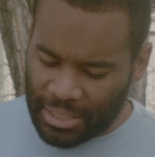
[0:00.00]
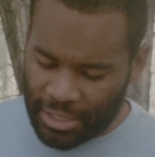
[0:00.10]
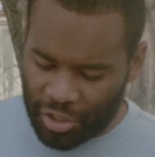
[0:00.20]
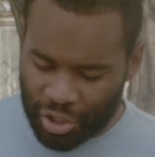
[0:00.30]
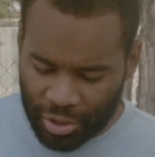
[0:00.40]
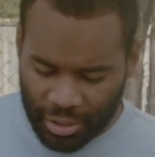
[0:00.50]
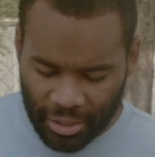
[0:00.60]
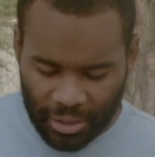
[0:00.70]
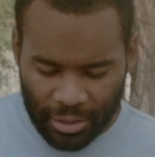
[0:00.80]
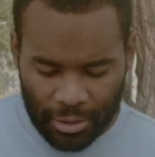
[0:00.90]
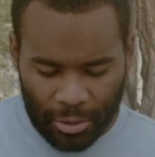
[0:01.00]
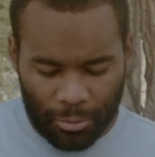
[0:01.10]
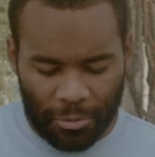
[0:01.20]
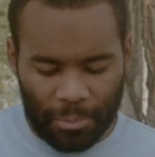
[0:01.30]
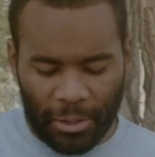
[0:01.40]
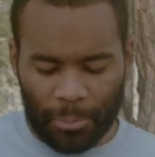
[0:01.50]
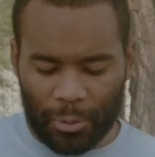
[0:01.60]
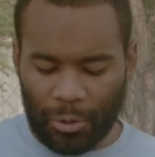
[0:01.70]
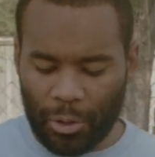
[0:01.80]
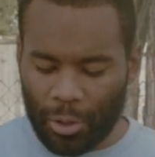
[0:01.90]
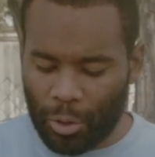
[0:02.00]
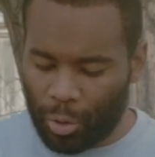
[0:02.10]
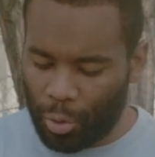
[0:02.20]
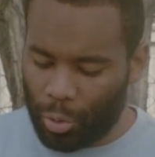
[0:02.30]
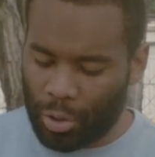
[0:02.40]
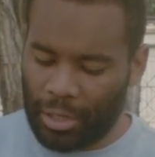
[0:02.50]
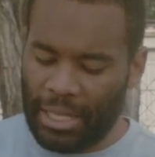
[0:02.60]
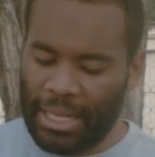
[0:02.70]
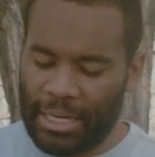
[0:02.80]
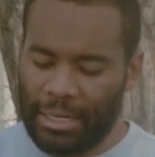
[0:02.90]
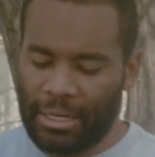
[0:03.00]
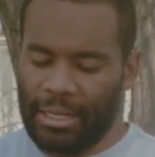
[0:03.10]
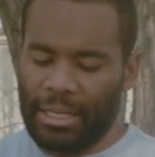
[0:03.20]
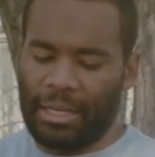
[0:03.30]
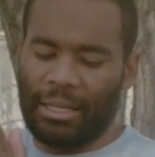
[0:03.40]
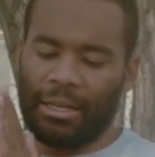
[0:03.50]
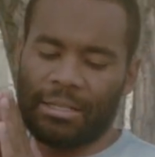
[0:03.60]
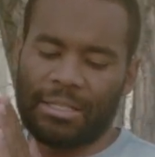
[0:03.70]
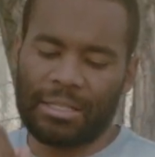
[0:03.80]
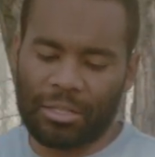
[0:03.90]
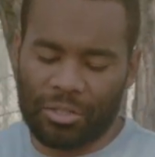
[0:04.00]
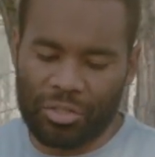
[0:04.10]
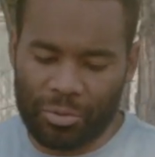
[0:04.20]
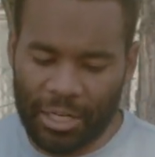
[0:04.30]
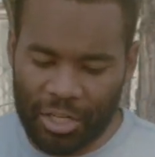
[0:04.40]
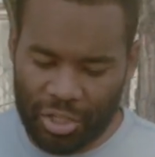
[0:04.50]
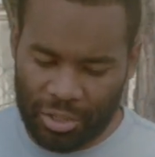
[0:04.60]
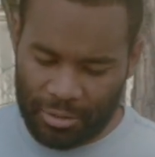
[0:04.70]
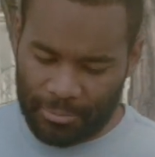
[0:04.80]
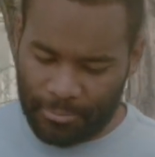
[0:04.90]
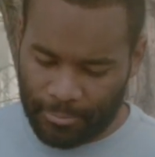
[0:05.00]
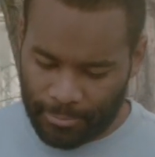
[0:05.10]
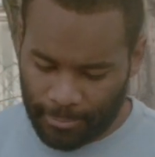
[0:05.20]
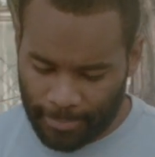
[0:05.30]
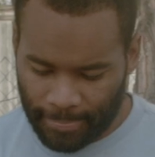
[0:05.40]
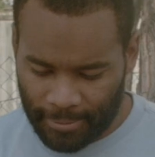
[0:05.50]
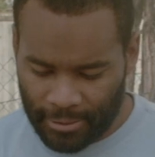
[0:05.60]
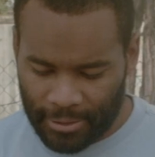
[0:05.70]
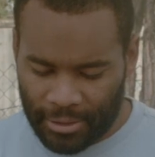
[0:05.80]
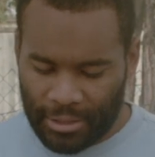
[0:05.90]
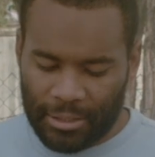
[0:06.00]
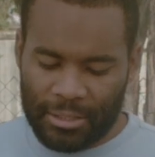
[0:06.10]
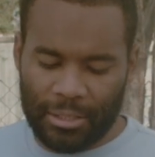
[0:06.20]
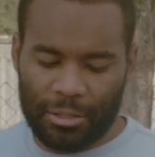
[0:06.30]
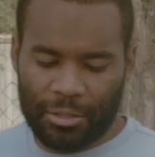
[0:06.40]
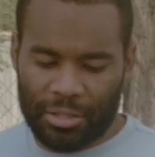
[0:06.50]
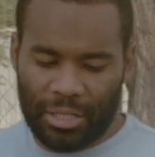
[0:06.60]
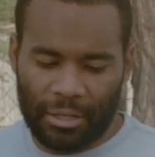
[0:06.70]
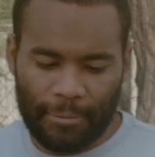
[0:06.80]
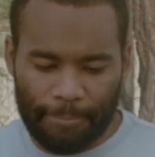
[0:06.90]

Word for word: not journey with people who are headed in a sinner's direction. Sinners,